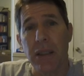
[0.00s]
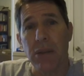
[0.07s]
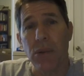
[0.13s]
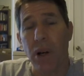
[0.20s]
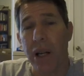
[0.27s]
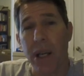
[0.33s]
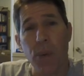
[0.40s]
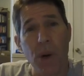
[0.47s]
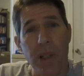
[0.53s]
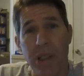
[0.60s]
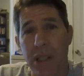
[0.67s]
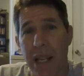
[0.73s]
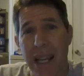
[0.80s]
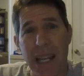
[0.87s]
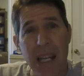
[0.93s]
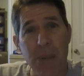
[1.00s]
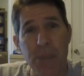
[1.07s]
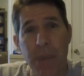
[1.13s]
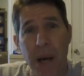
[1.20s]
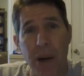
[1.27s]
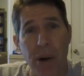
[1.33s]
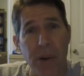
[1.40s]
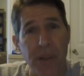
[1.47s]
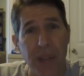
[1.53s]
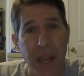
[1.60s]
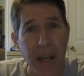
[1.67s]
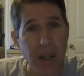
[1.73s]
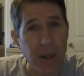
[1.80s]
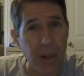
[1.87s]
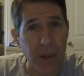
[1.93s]
Well, he wasn't any better
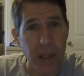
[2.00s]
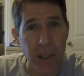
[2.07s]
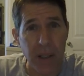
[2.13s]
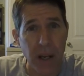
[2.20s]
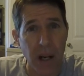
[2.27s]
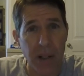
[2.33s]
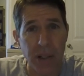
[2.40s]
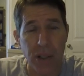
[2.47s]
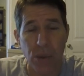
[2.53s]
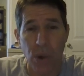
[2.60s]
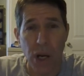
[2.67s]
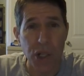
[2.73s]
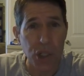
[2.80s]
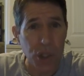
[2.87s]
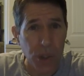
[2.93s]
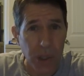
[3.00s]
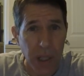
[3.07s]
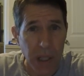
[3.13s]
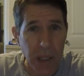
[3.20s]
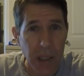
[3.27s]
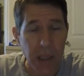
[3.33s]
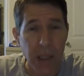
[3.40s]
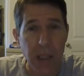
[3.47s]
thinker than Dr. Rushdoony.